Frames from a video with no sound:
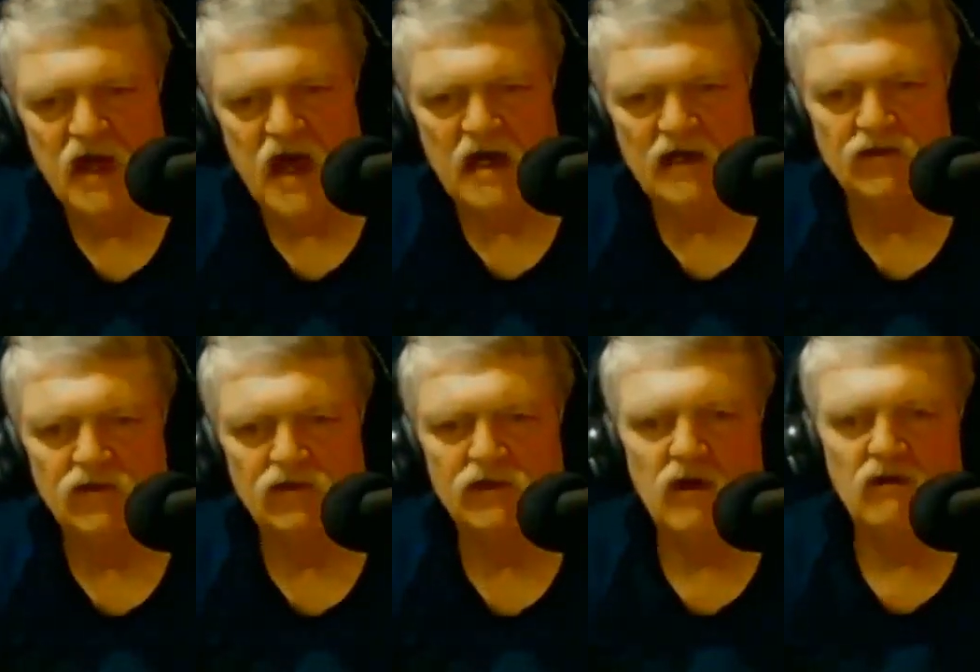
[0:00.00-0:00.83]

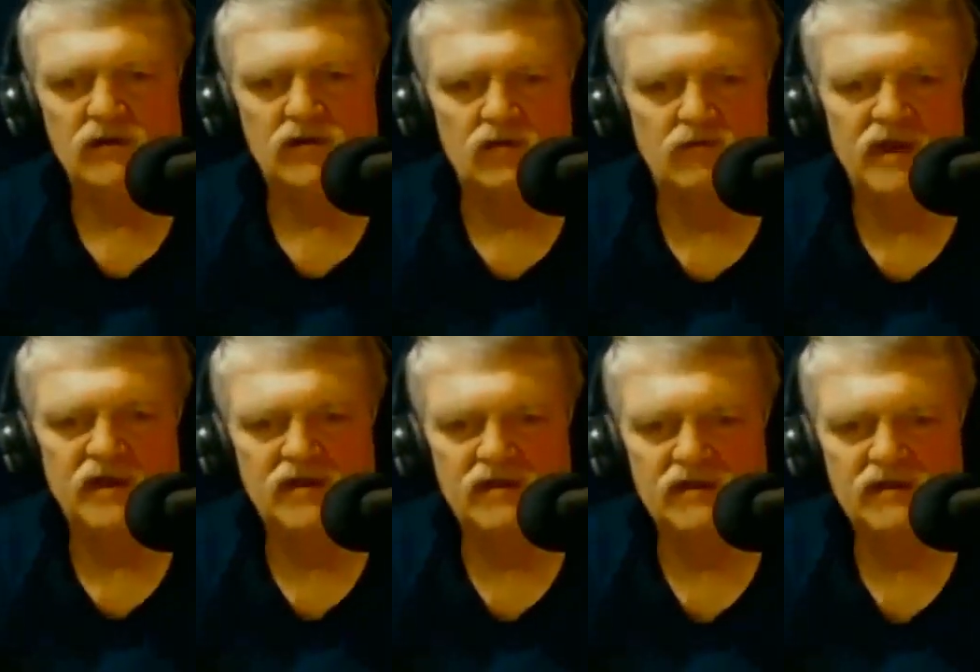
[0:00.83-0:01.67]
actual notes or
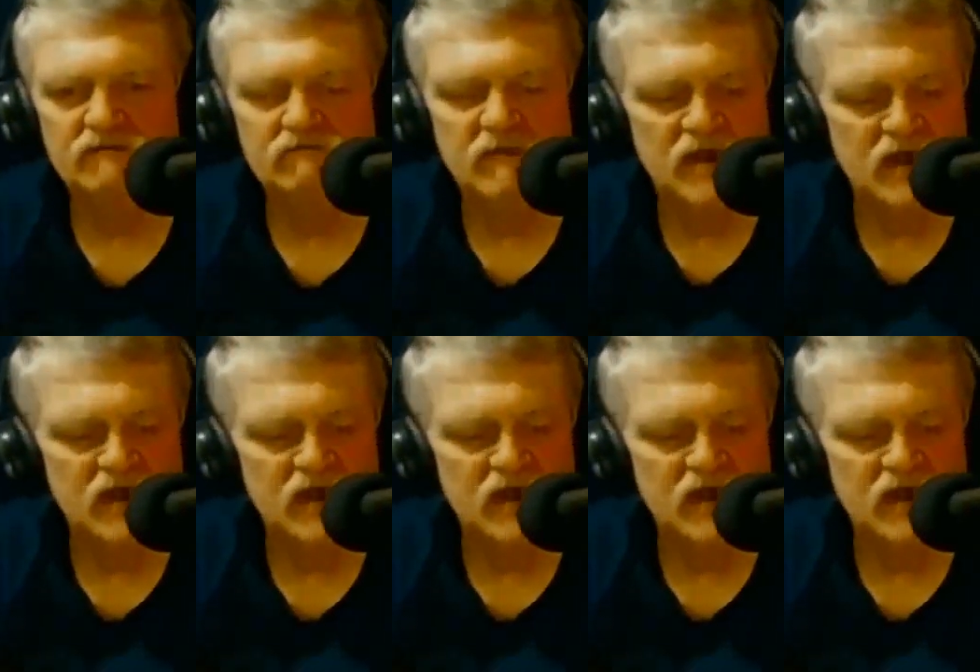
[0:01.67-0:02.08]
pitches,